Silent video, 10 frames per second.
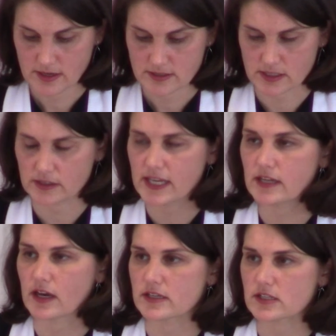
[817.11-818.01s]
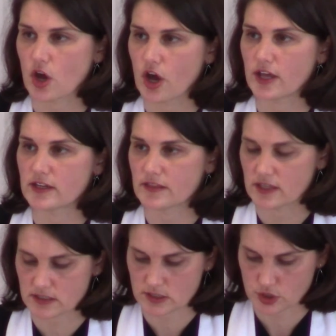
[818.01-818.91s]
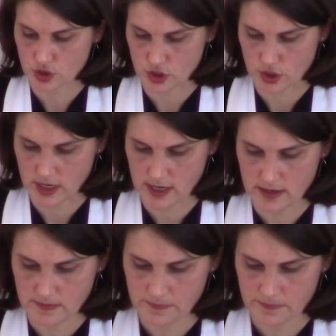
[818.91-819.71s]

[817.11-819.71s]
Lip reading: to lead us on this journey.